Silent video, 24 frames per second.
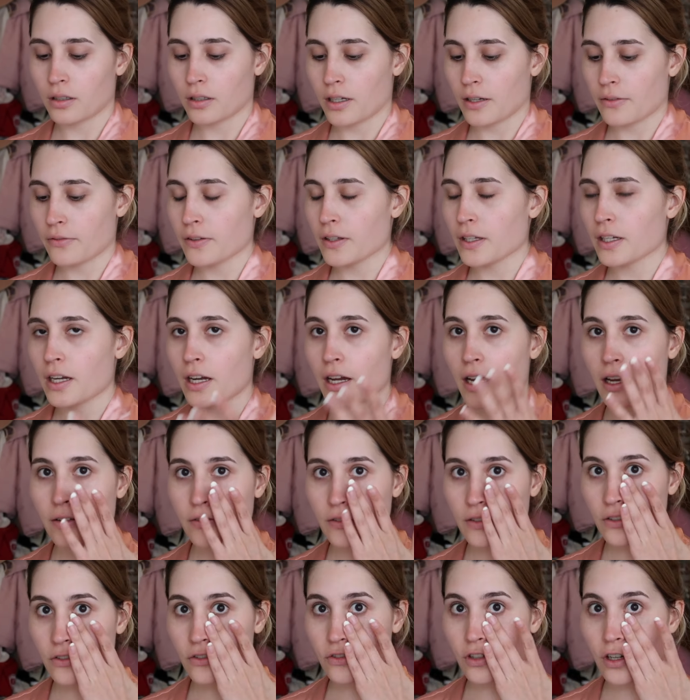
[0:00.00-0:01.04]
I feel like I have
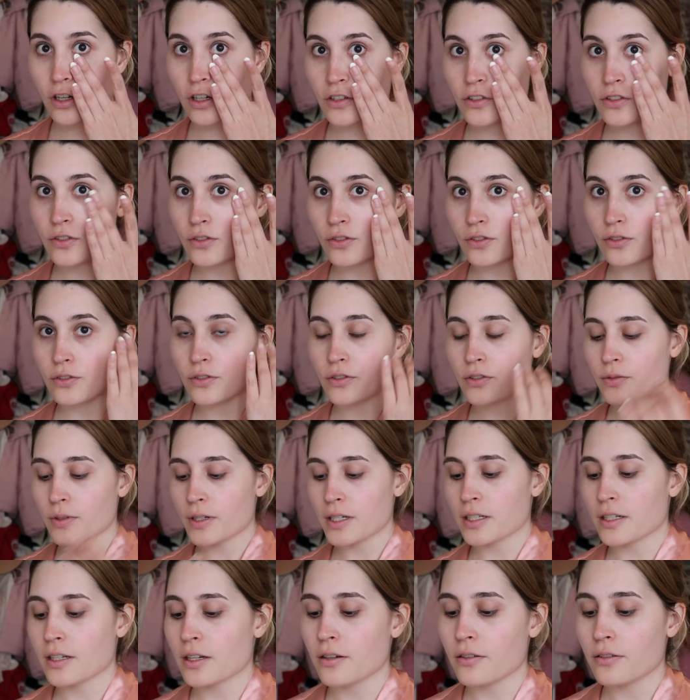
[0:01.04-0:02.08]
such dark circles
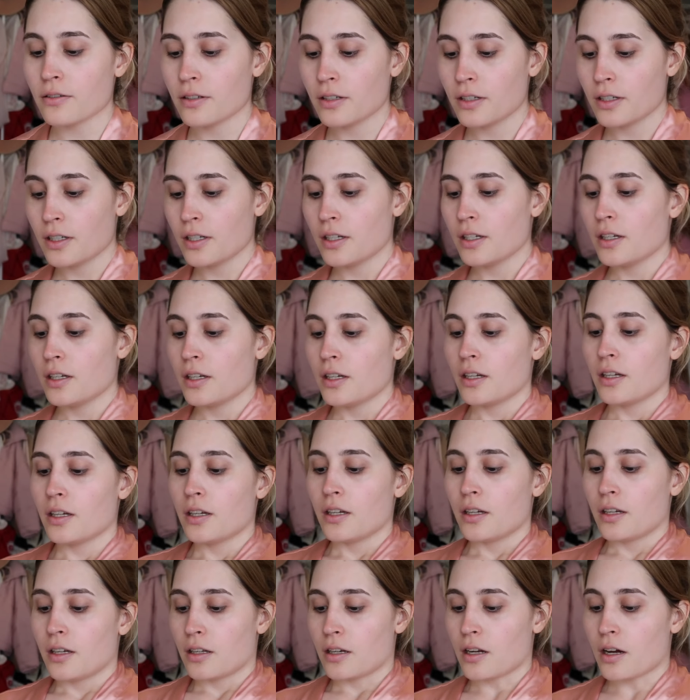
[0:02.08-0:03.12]
right now.
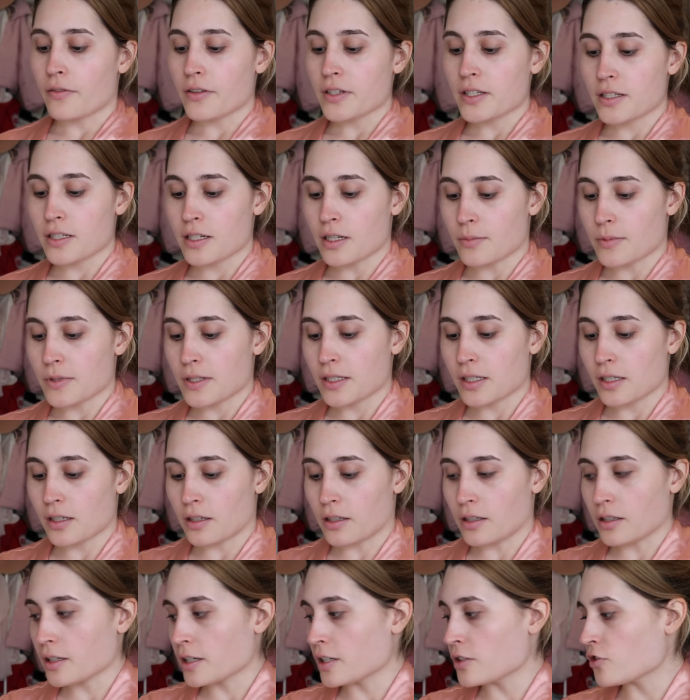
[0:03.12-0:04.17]
And obviously I'm
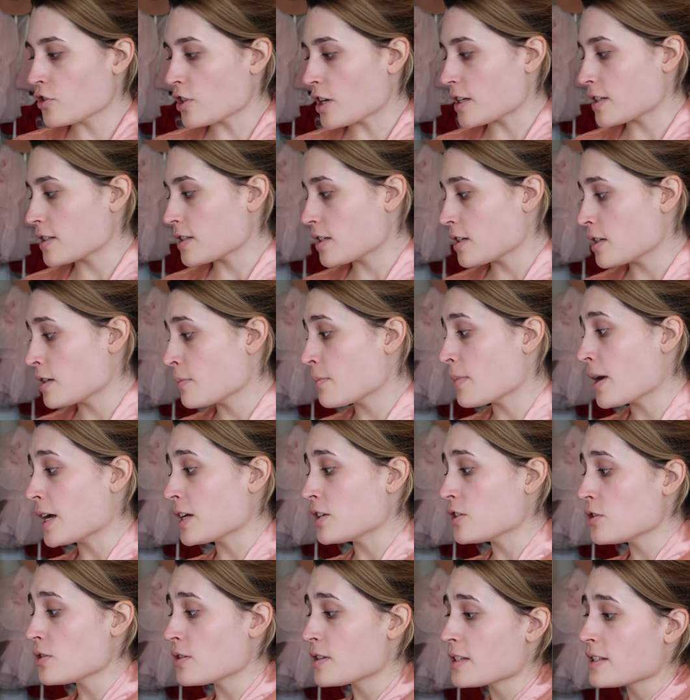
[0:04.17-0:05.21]
still congested. And
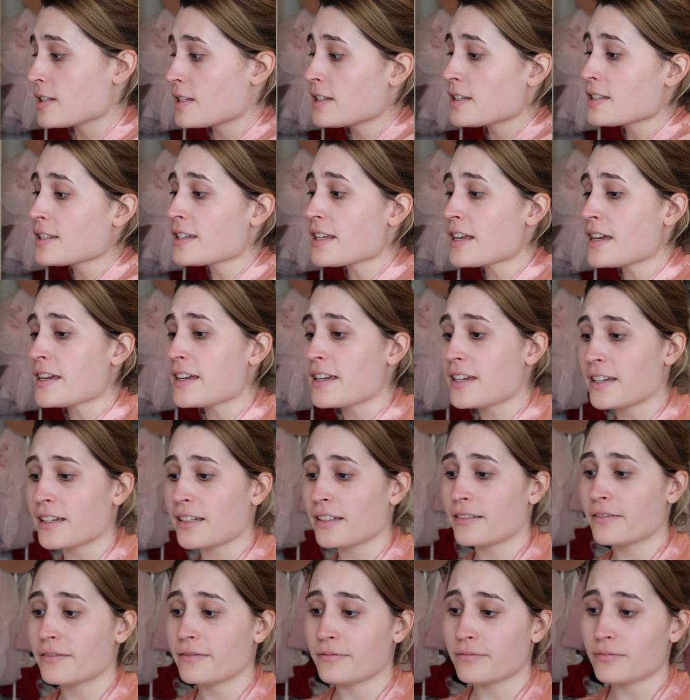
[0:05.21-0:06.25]
mind you, this is
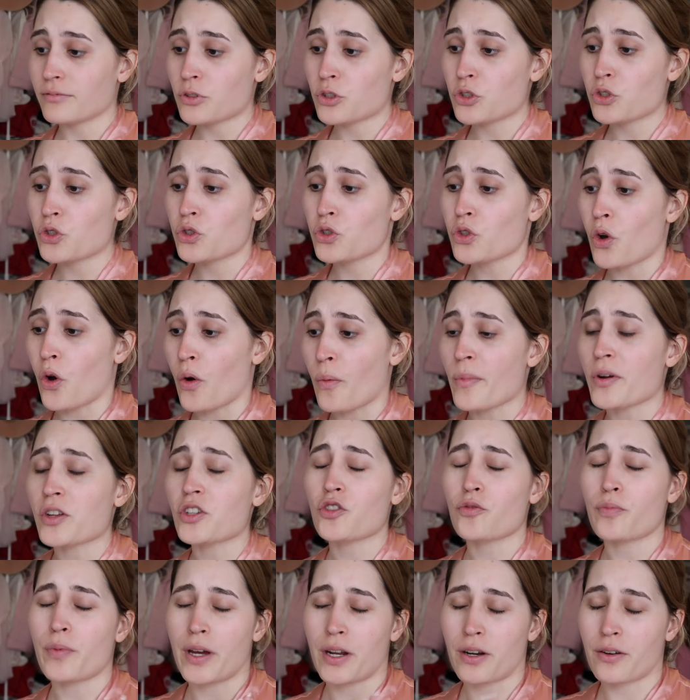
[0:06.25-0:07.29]
like so
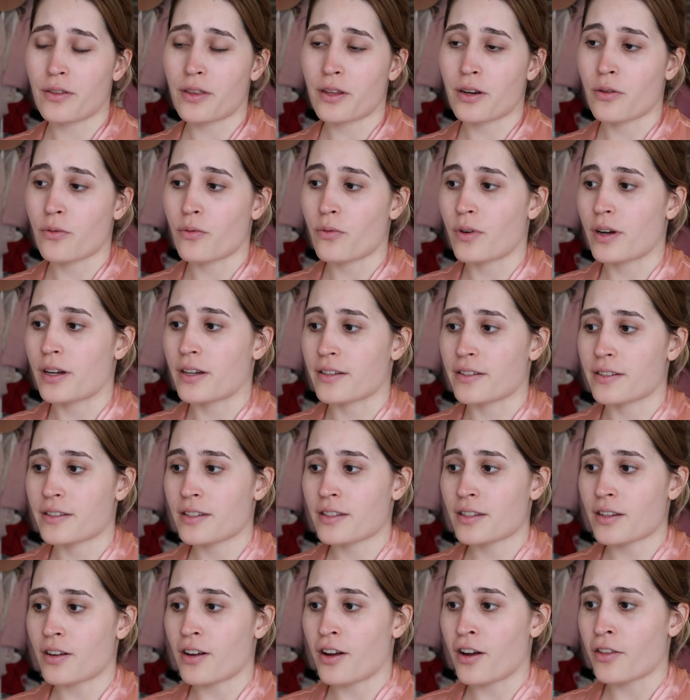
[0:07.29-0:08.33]
much better than it
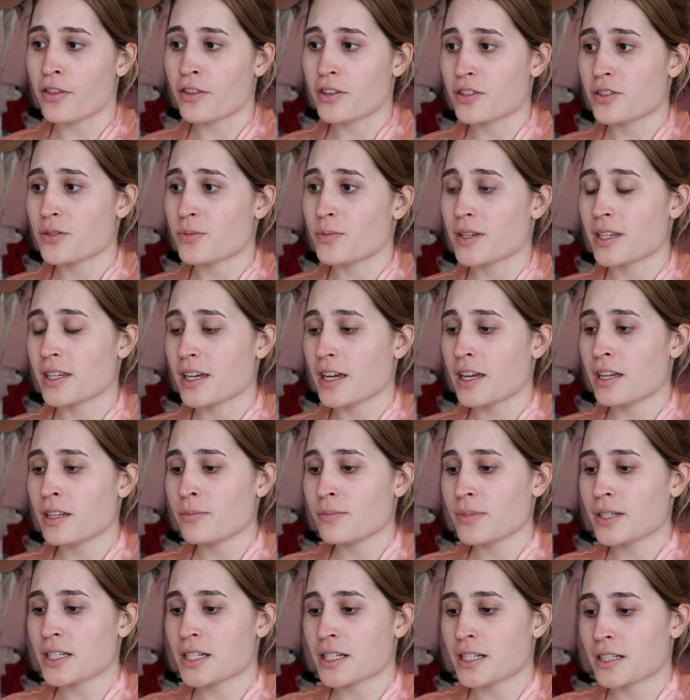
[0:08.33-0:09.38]
was on this
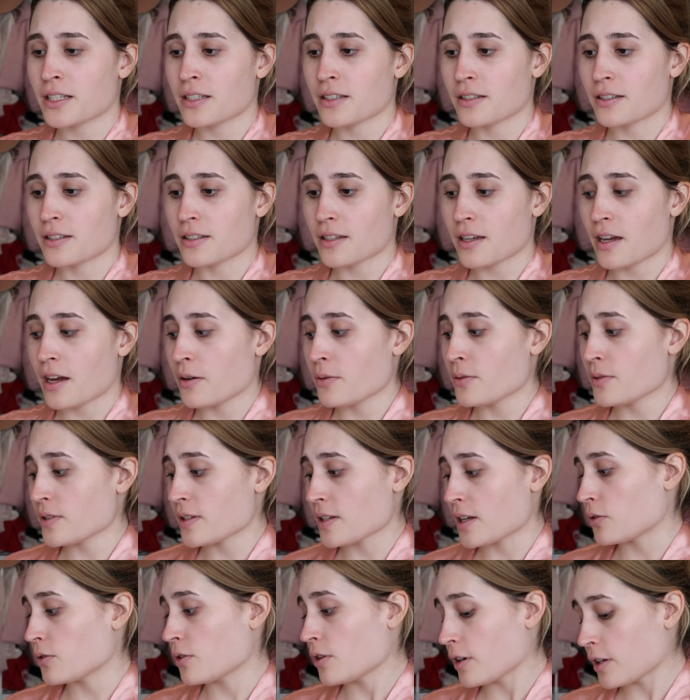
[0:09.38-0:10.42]
weekend because I was
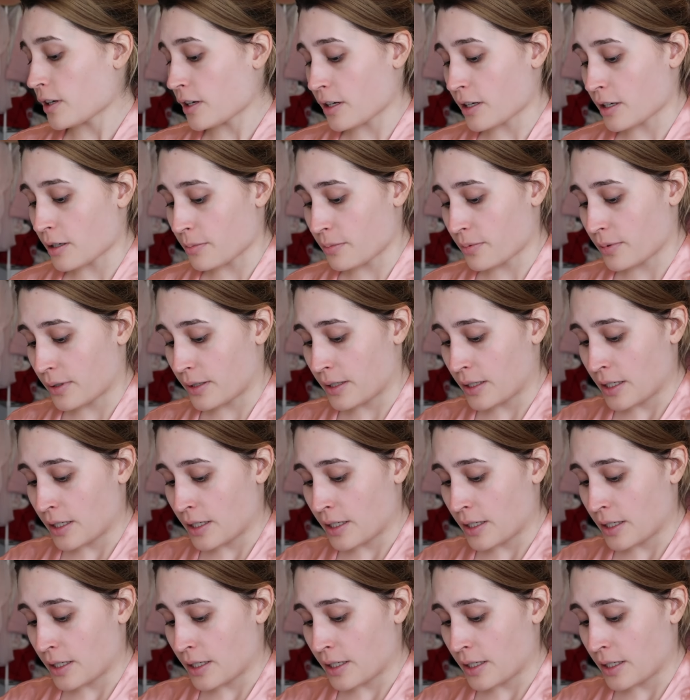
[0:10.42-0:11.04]
like, growing up,